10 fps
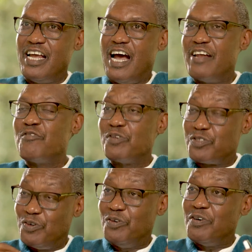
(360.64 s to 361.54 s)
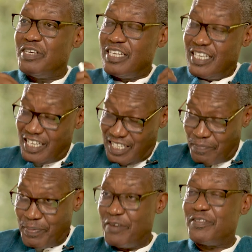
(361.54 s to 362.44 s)
And so it's
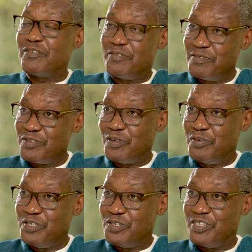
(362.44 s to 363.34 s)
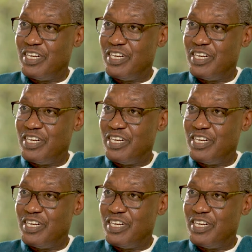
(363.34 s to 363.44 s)
a part of the solution.